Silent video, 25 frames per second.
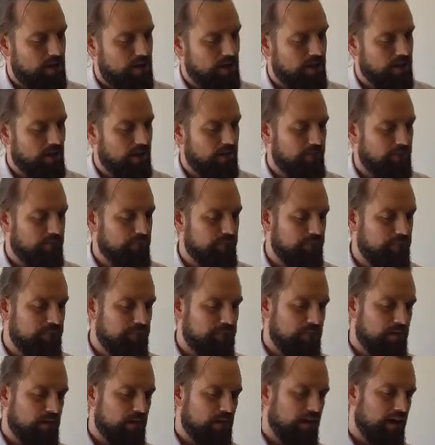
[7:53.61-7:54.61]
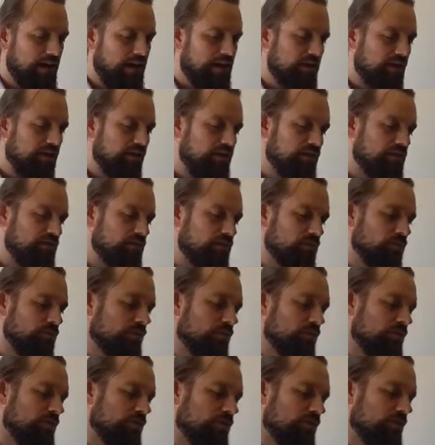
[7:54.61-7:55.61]
And others
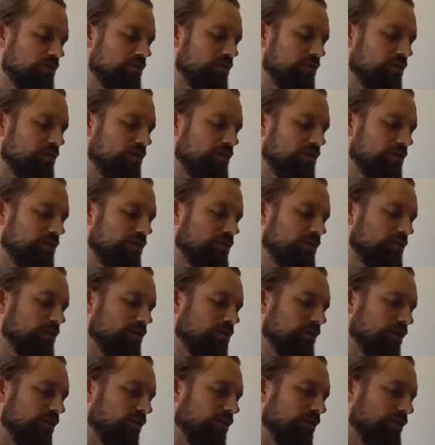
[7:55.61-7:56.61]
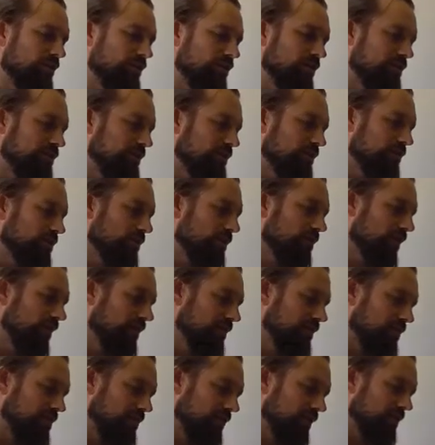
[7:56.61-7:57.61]
would offer to do
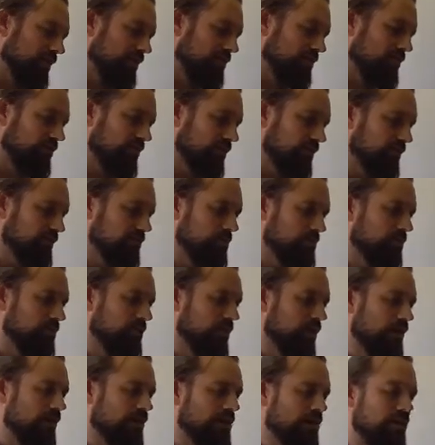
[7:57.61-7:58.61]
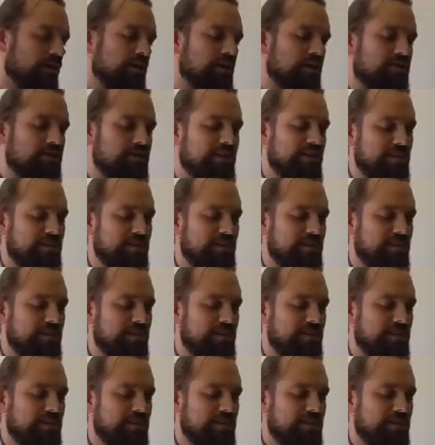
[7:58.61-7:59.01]
other things for other learners.